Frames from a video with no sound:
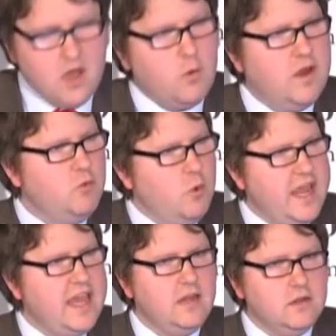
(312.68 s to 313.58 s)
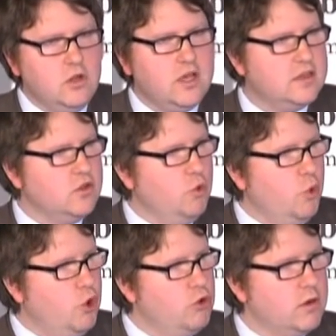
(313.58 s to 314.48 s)
When we look at the
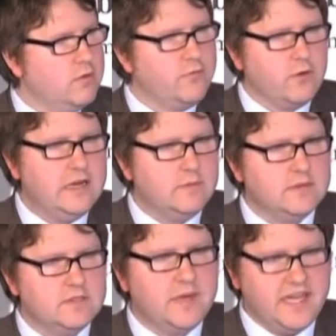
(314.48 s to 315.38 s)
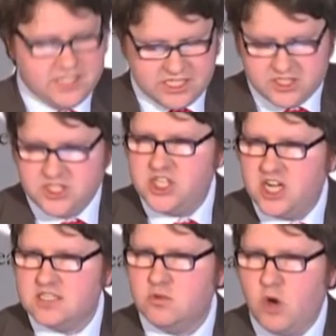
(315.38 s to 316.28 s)
war on freedom of speech as
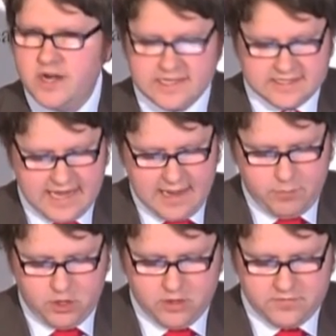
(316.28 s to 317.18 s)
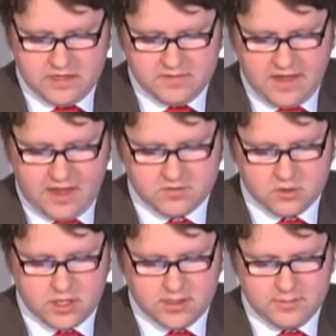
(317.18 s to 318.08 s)
just one example of the attacks on
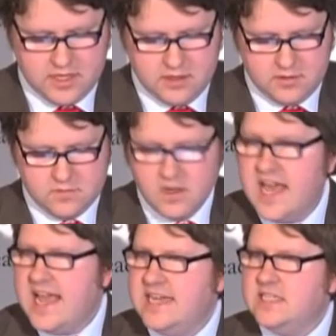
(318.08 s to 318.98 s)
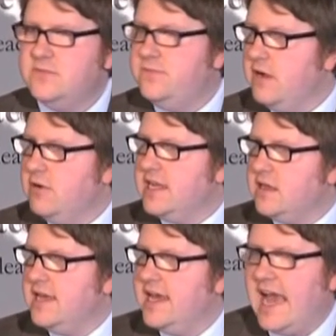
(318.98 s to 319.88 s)
our liberties, it is very
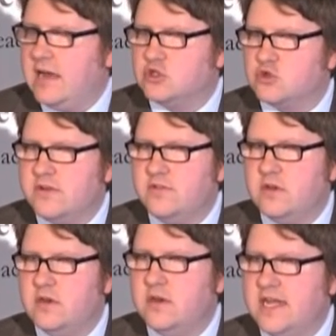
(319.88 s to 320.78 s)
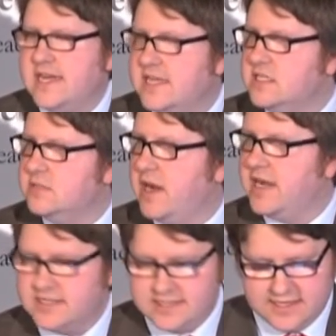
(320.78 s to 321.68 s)
clear how driven it is by
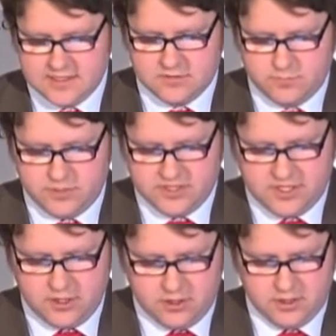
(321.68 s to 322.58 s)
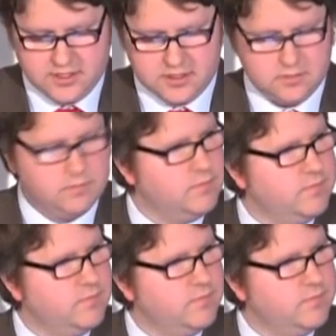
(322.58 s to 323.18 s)
a sense of paternalism.